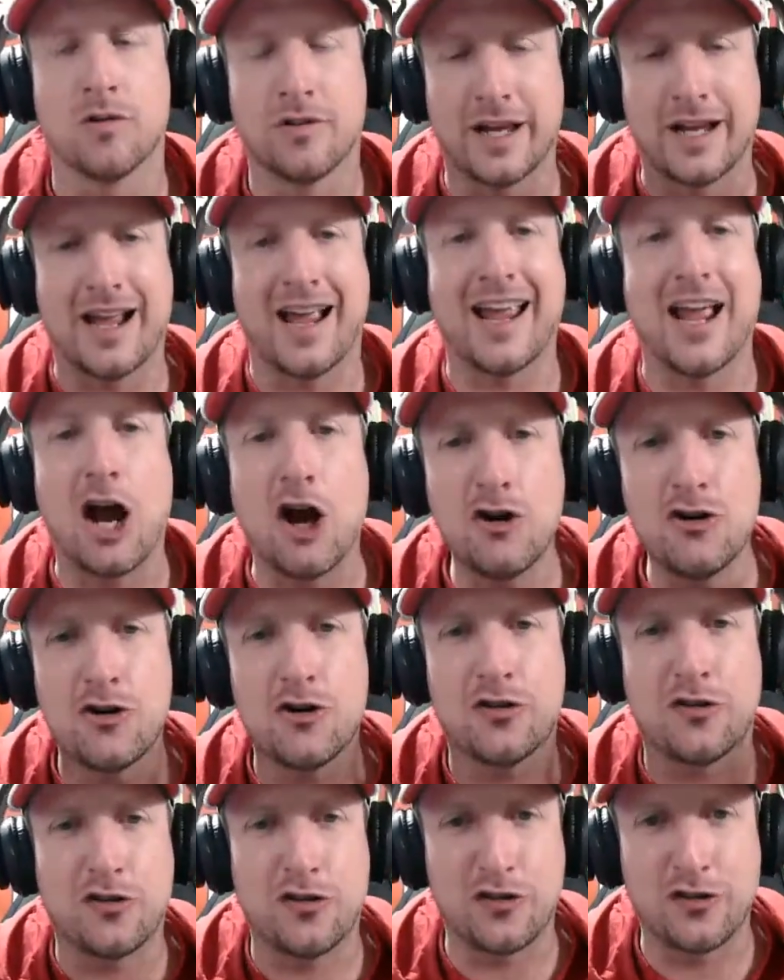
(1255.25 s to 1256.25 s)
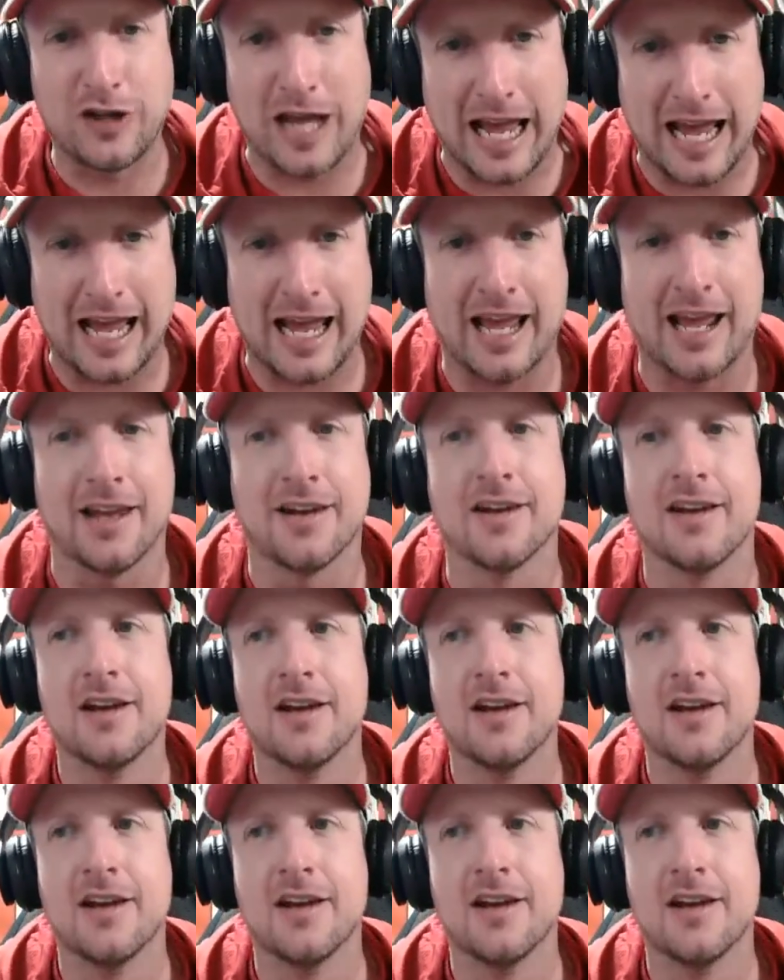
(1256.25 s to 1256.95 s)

Like, I understand,